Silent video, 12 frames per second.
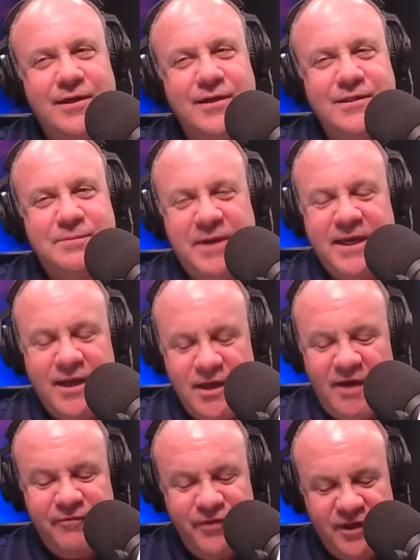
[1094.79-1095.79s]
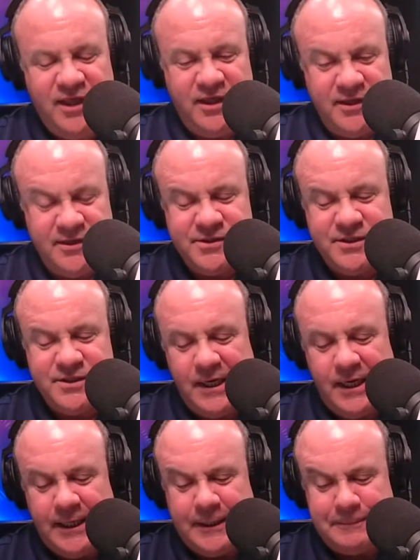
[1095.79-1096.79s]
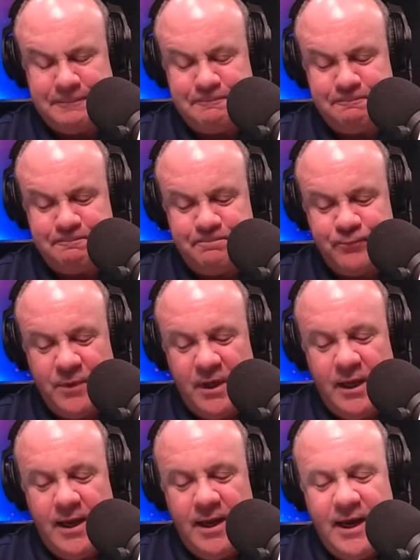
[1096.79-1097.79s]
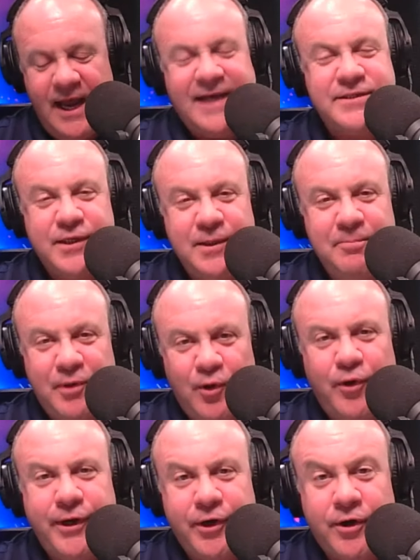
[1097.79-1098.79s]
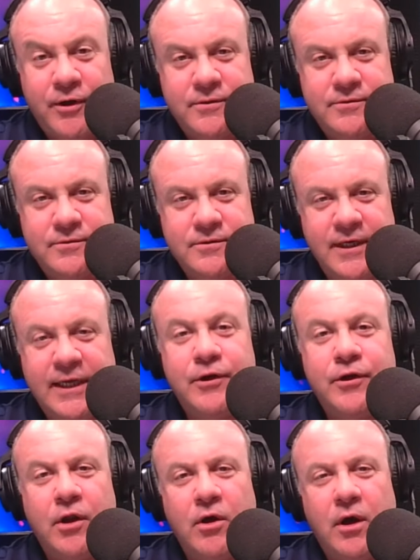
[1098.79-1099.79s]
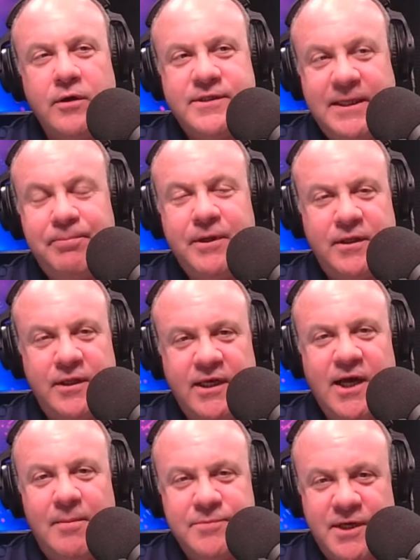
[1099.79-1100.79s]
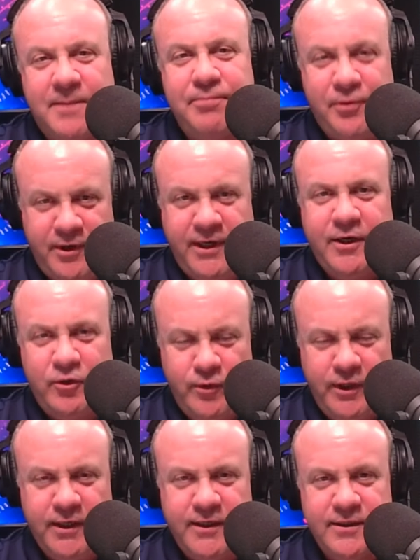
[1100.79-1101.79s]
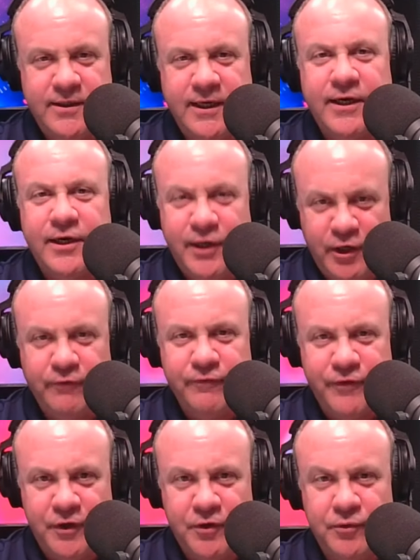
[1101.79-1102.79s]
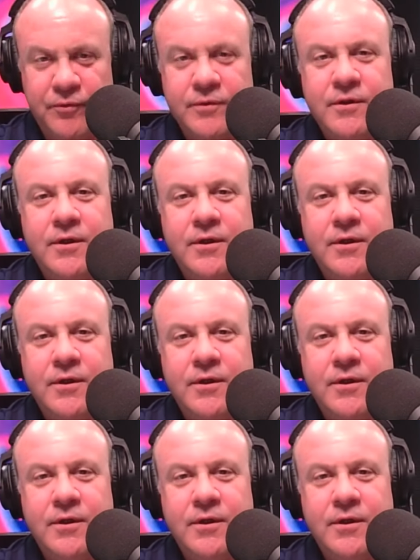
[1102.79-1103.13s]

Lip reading: speaking of the kids, as an employer, it typically comes up pretty quick in an interview,